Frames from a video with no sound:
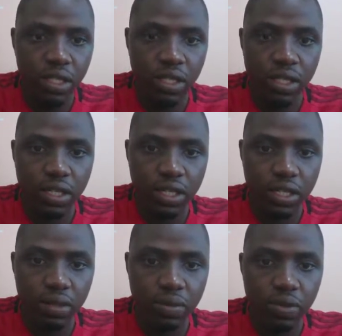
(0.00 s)
and the
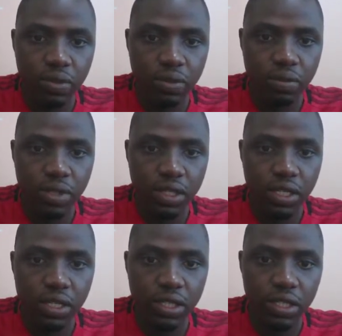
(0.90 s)
type should be date